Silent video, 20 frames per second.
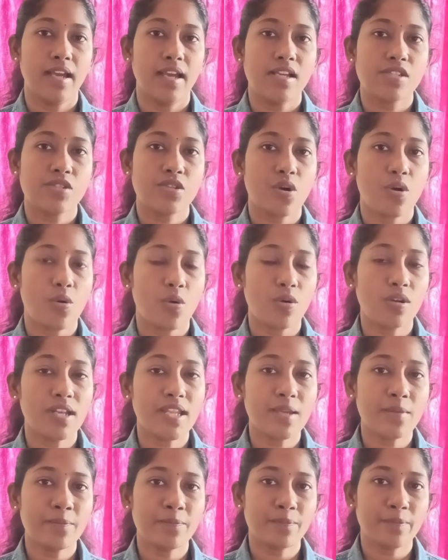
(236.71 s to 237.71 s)
So
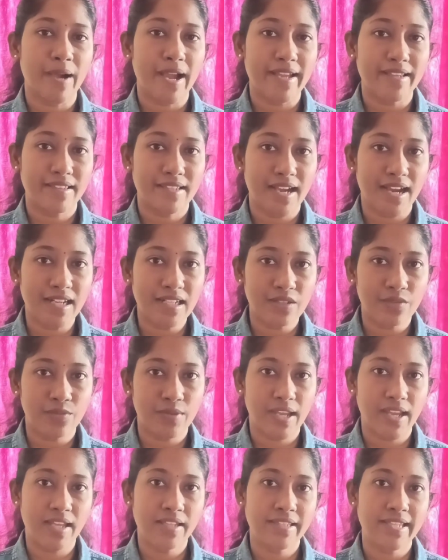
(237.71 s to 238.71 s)
only by that
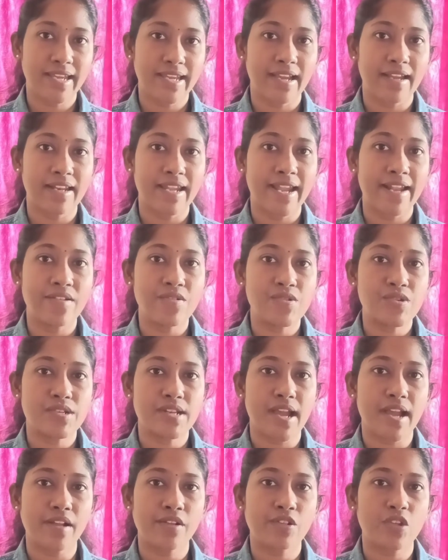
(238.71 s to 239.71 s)
way they can interact or